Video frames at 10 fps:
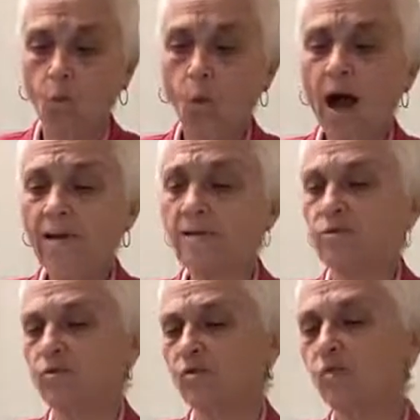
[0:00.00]

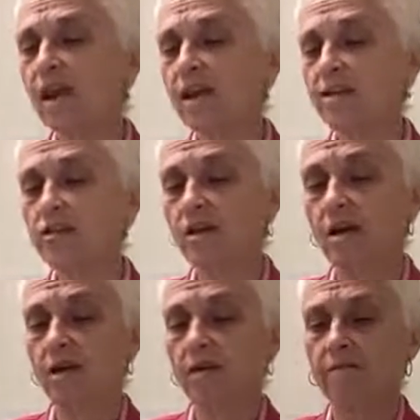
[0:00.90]
Wild with rage,
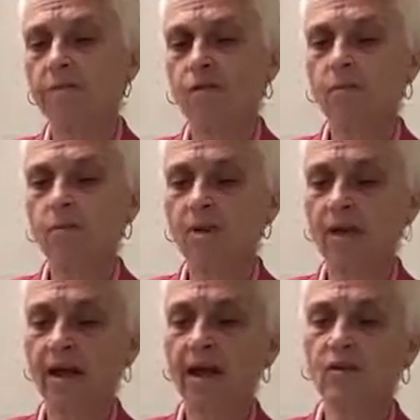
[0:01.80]

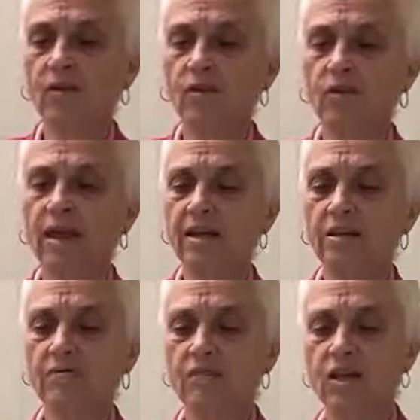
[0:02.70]
Vishvamrita held the
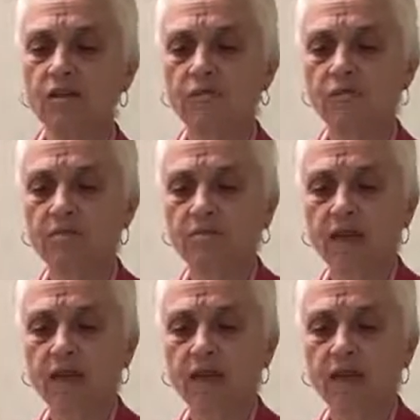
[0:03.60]
ladle of ghee over the